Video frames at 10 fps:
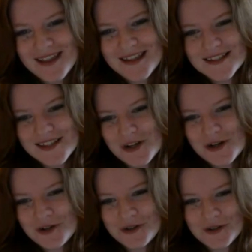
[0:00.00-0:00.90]

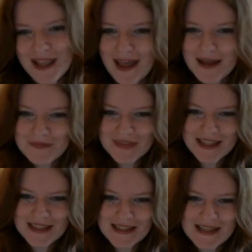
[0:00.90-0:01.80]
So yeah,
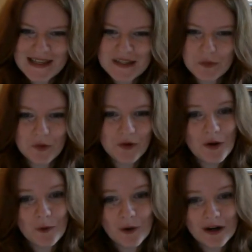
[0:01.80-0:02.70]
this is
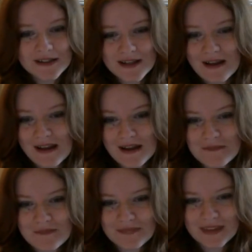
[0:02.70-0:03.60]
Baroque Works Saga.
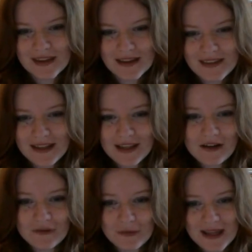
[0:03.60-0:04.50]
Thinking
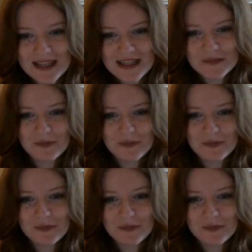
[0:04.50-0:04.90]
over my East